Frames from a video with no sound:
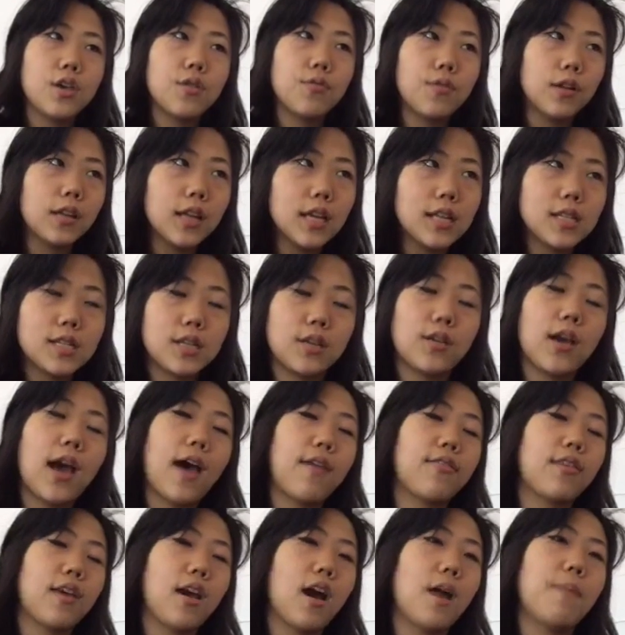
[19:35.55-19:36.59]
you really do
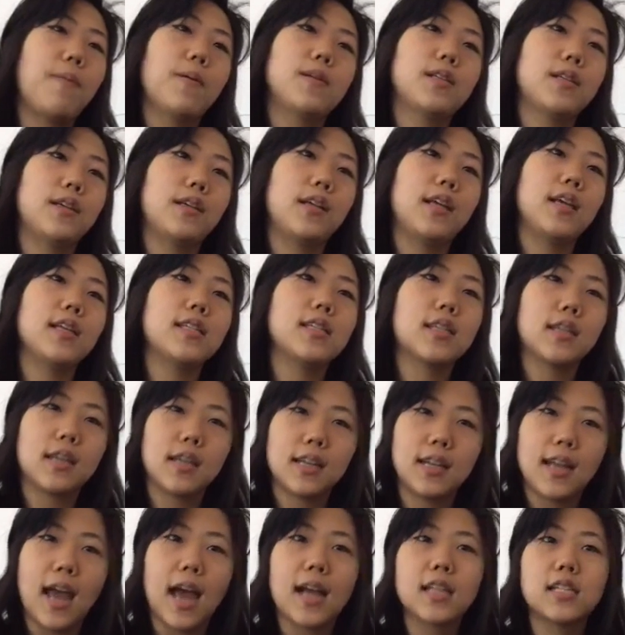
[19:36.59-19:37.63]
have the opportunity
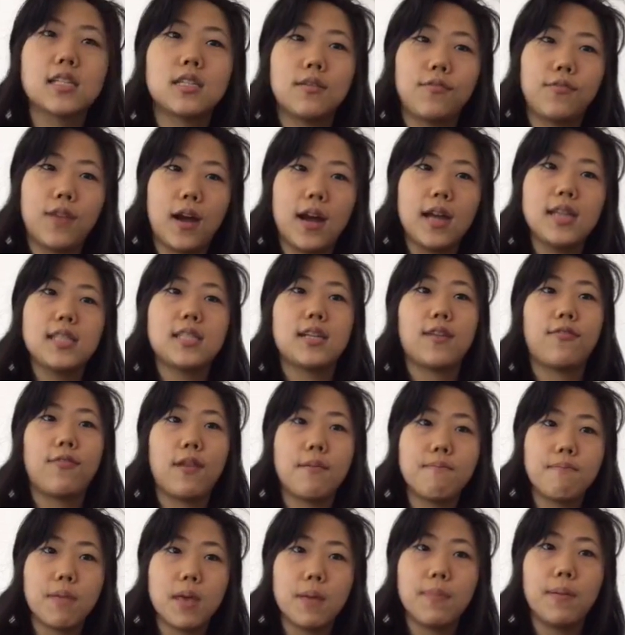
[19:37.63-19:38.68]
to connect to very
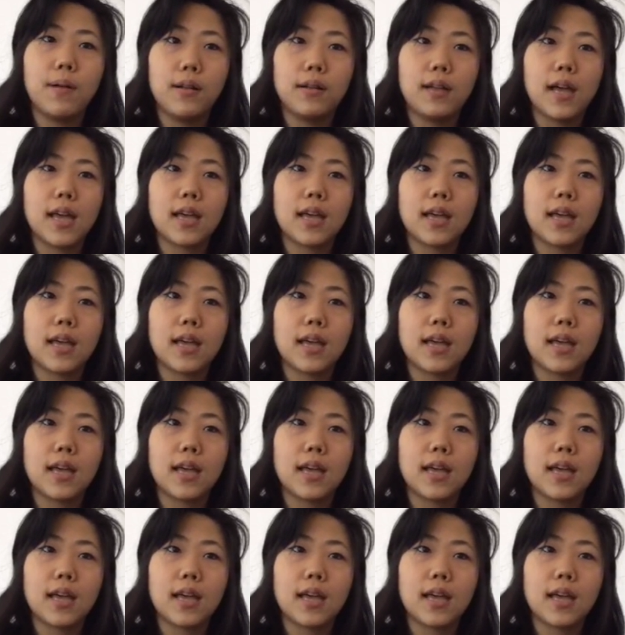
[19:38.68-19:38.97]
different people.